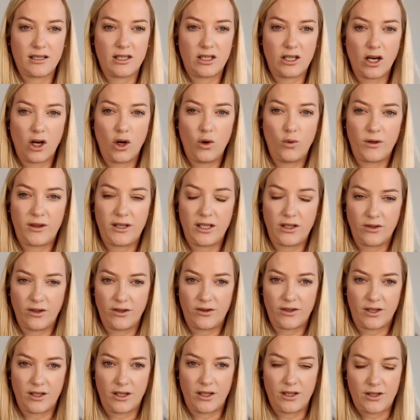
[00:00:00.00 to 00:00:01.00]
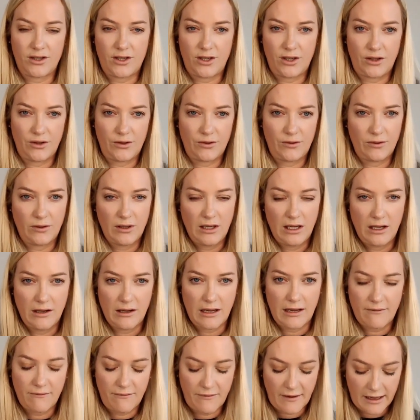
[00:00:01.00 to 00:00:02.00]
Go with the other two
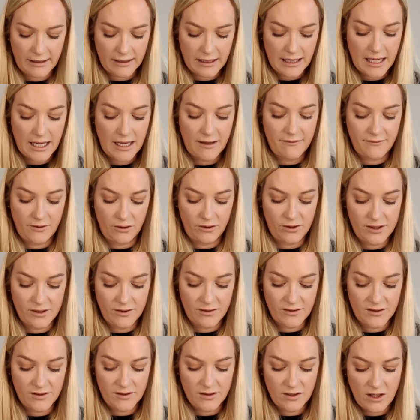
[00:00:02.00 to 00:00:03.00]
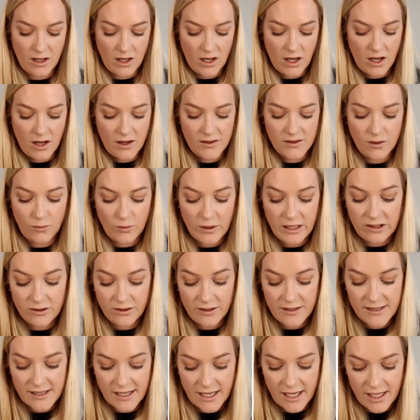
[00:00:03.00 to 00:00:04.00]
functions. So we
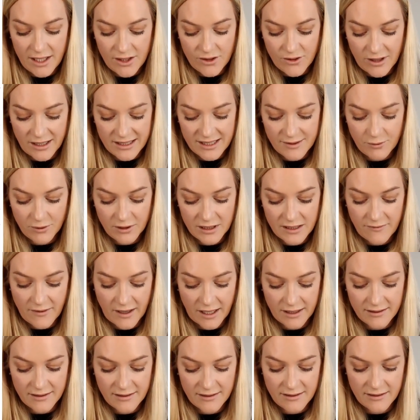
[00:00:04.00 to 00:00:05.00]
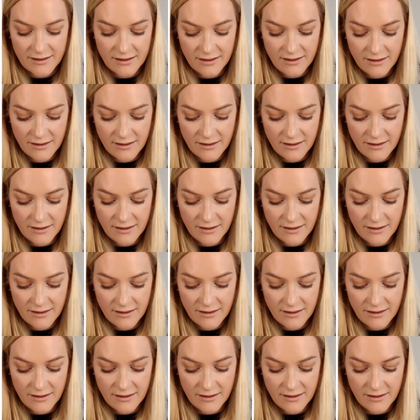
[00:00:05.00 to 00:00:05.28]
could say transports fats.